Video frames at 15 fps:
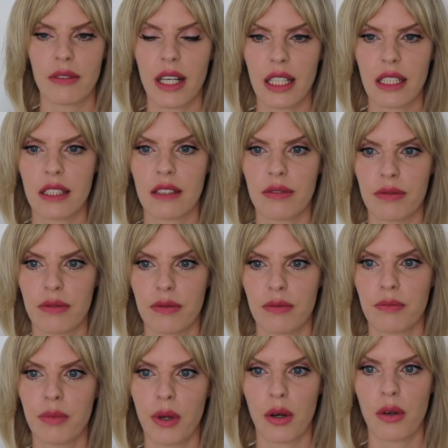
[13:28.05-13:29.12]
Then if
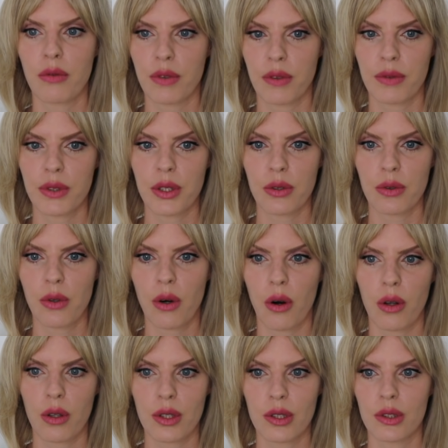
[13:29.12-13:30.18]
both of you,
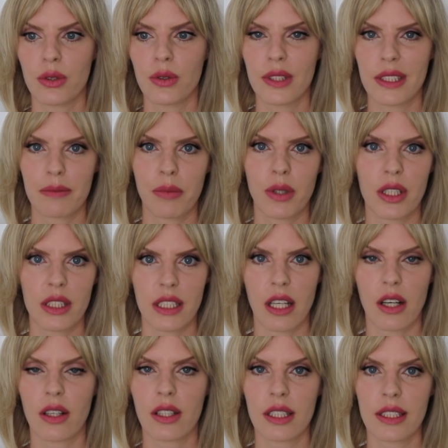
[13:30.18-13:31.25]
all you do is party
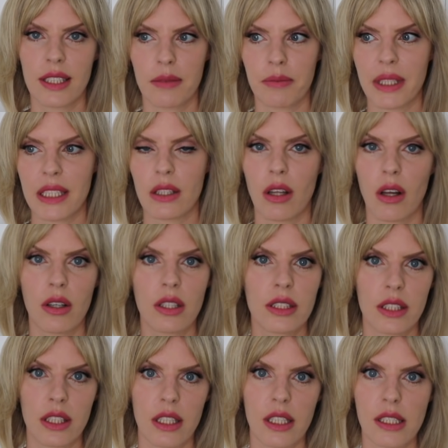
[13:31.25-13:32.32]
hard, I mean long
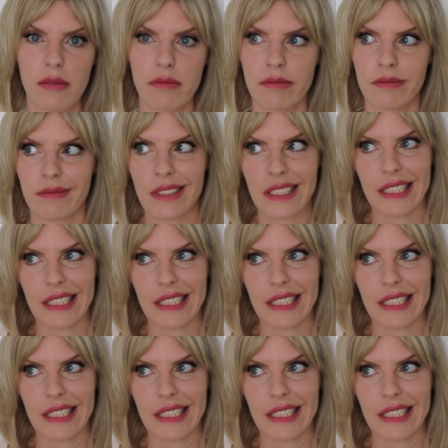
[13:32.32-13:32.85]
term,